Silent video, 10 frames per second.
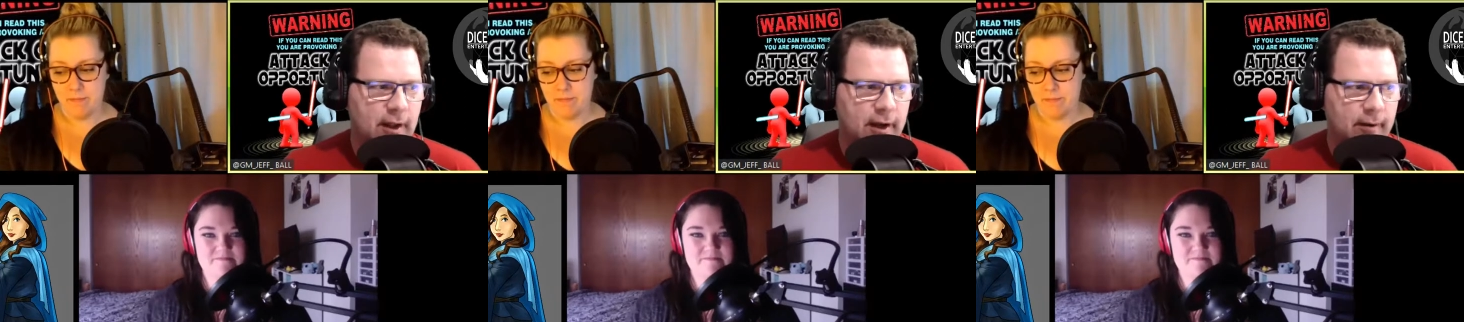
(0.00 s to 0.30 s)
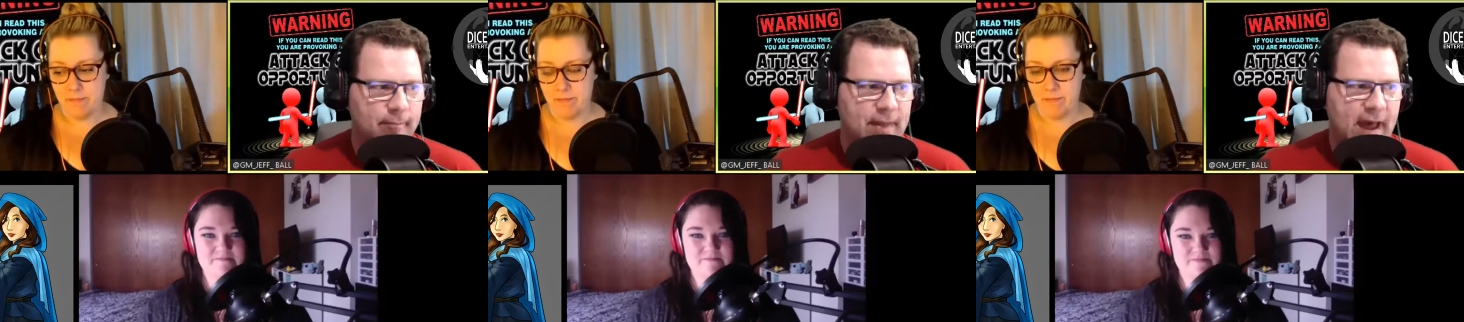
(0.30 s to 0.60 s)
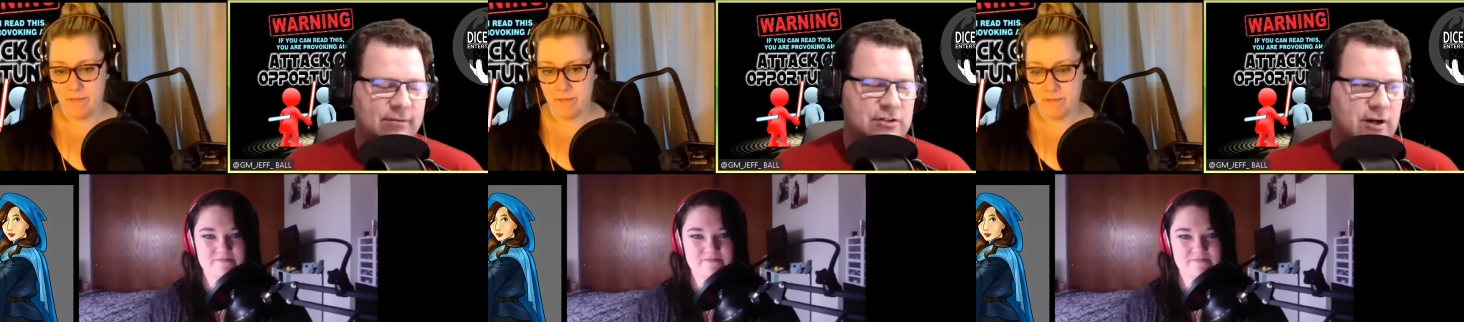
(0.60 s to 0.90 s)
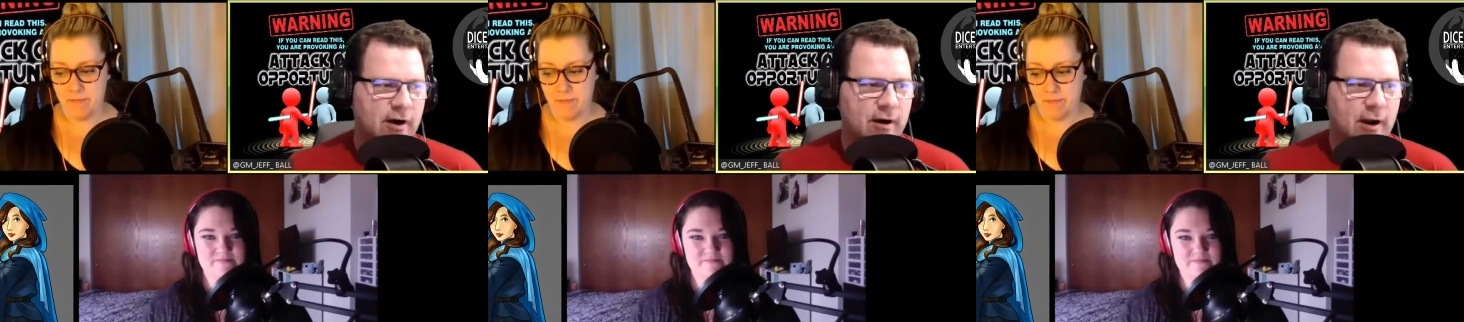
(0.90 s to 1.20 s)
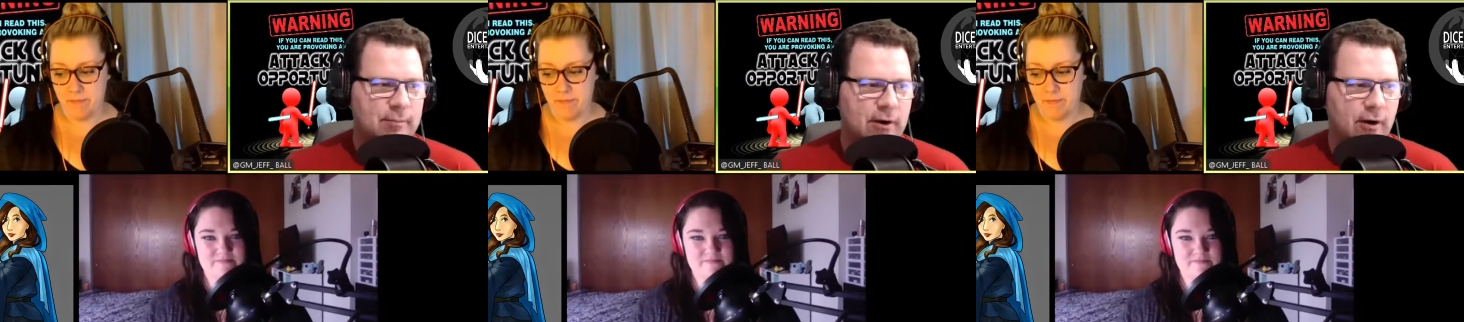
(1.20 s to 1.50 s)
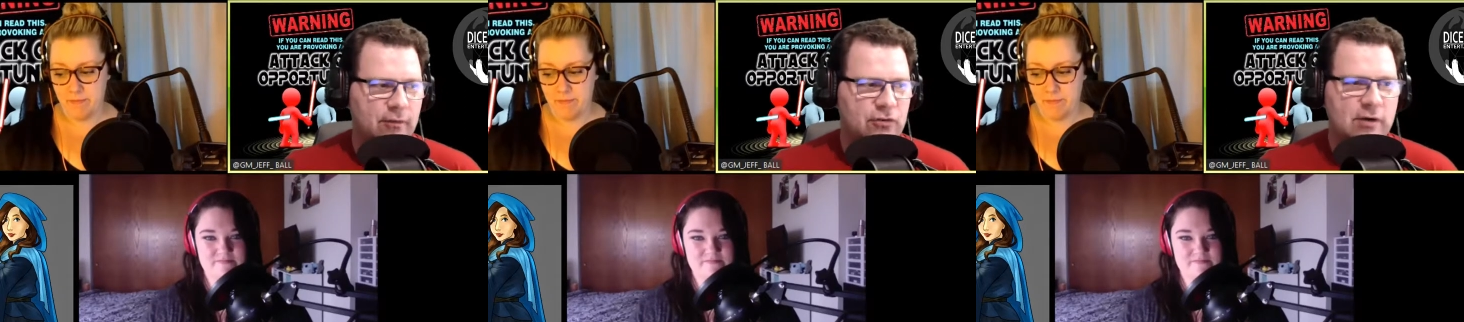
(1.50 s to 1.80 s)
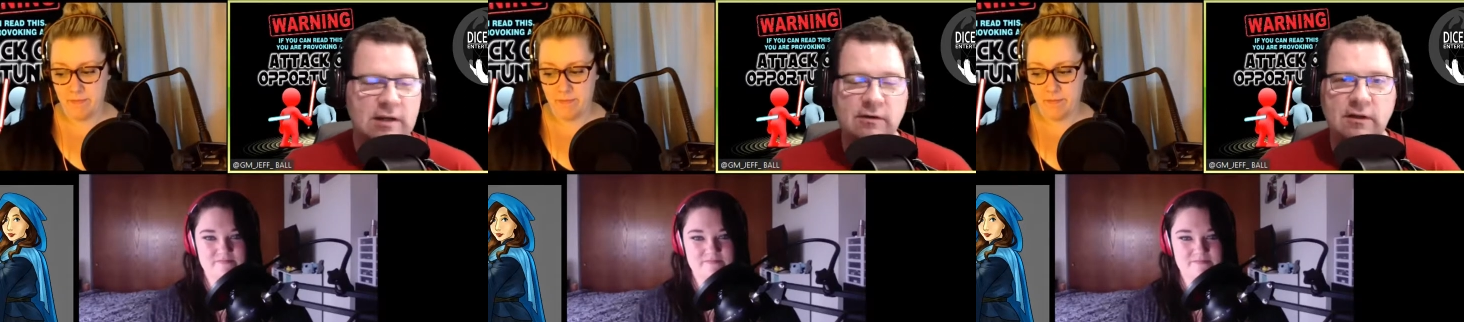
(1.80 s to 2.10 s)
Speaker 1: um, avatar up here on the
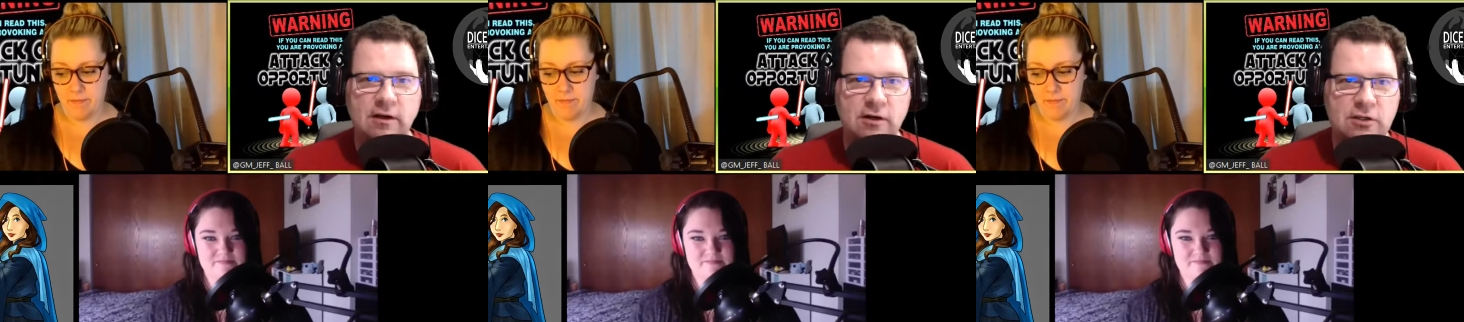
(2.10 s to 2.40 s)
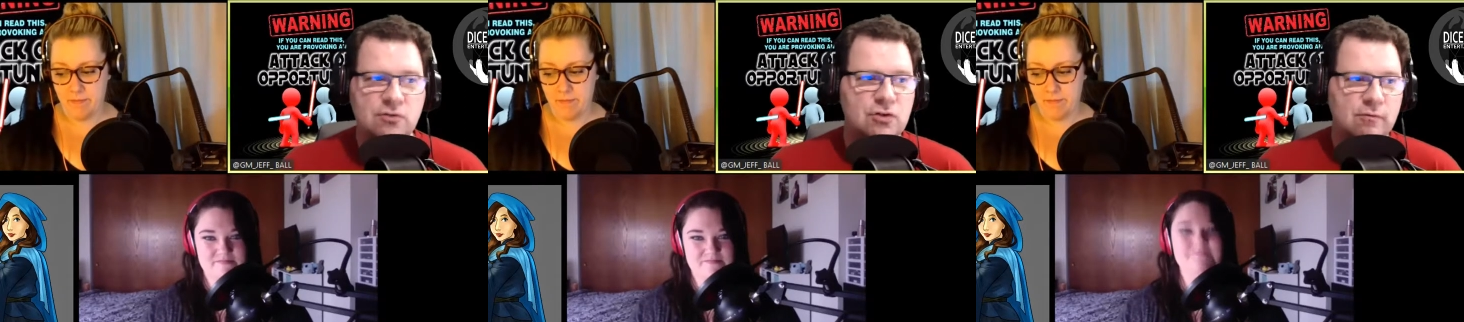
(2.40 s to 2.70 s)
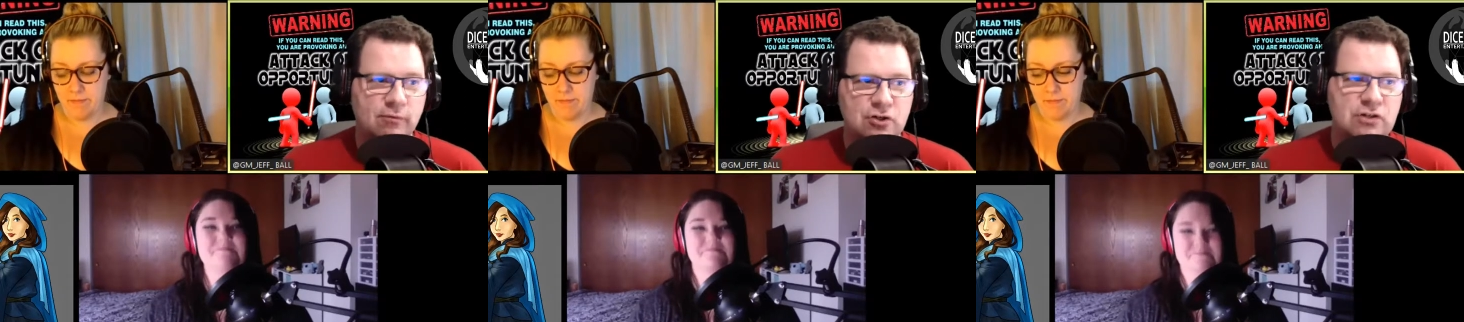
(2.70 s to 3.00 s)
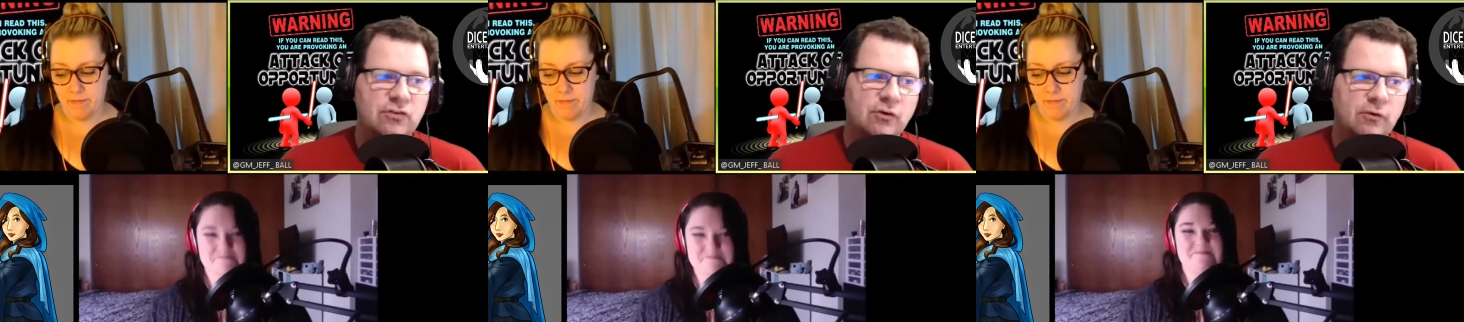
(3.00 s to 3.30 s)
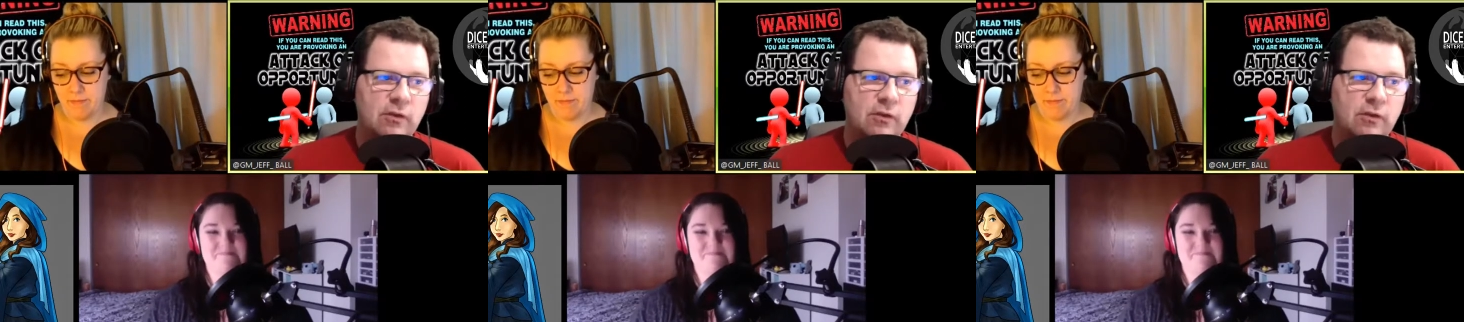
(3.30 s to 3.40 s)
screen in our YouTube version. So